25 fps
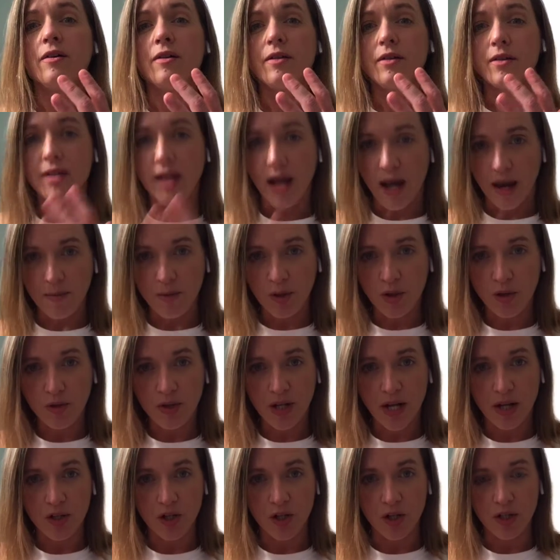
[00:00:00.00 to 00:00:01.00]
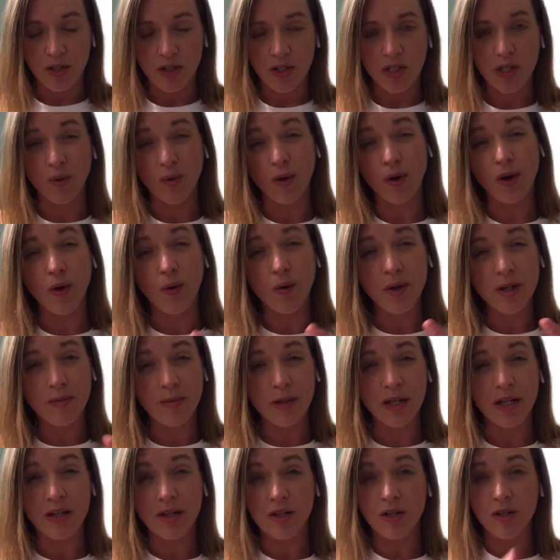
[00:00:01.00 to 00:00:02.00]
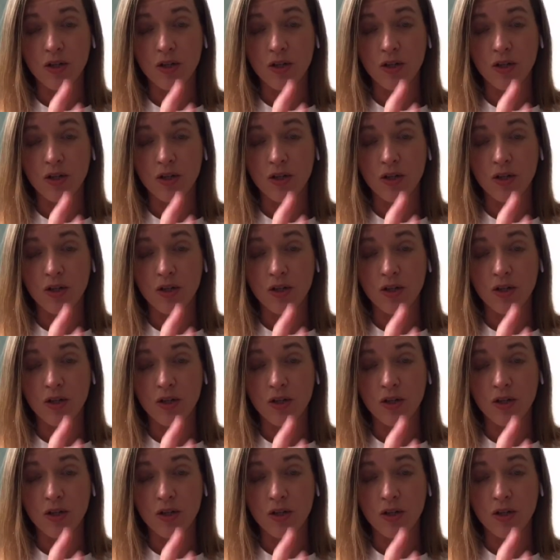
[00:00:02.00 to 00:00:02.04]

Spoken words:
time under tension. So we're going to be